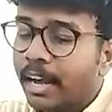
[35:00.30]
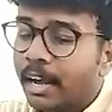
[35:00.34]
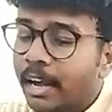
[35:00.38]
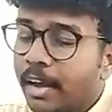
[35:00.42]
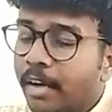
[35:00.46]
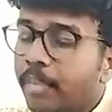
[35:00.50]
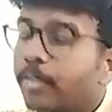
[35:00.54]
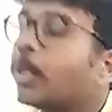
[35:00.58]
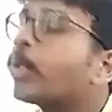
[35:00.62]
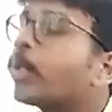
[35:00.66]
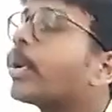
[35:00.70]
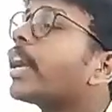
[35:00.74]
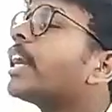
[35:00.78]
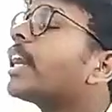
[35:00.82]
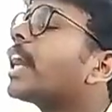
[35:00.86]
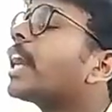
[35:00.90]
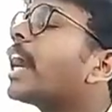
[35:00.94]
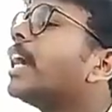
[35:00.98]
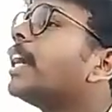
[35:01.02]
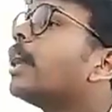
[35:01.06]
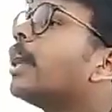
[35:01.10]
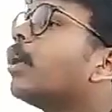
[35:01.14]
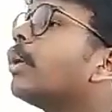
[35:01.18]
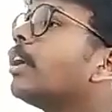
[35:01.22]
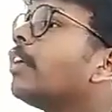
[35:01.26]
you can write
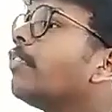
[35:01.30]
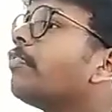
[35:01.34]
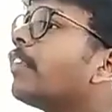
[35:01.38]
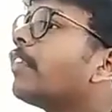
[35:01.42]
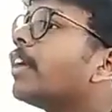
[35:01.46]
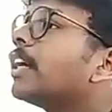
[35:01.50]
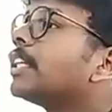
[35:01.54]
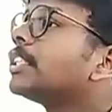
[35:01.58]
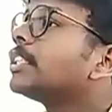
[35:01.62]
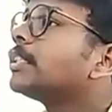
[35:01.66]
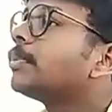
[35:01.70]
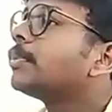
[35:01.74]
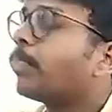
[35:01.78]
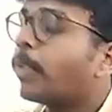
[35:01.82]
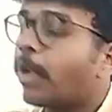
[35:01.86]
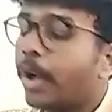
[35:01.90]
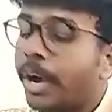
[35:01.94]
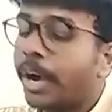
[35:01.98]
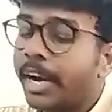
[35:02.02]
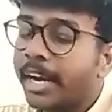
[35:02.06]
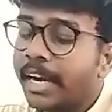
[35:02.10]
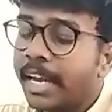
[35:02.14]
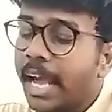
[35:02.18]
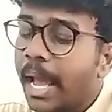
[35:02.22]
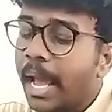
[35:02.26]
down the first
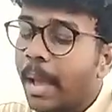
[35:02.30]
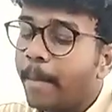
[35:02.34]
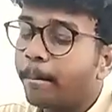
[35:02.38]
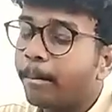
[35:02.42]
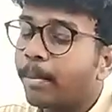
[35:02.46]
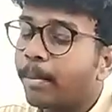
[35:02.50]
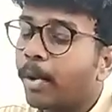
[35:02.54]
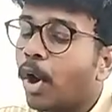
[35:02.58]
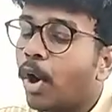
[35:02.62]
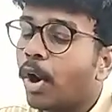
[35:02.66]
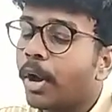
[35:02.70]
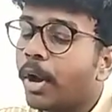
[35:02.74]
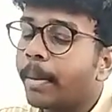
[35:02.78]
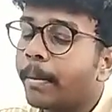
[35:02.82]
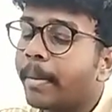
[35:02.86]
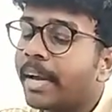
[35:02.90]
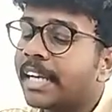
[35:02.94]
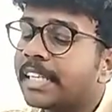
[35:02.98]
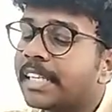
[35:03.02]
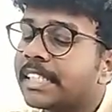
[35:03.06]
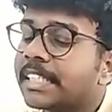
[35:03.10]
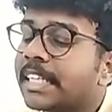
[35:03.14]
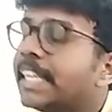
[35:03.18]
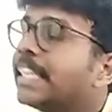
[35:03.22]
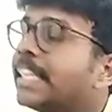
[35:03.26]
point:
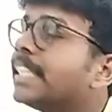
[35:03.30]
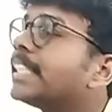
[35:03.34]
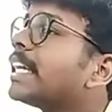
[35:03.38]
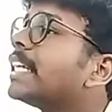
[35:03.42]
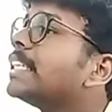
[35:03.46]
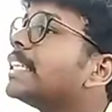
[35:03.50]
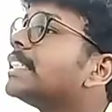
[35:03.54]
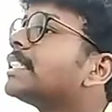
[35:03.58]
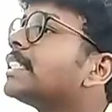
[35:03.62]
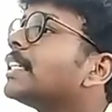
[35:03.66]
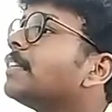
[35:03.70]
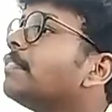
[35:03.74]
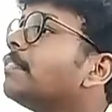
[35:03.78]
employment intensive,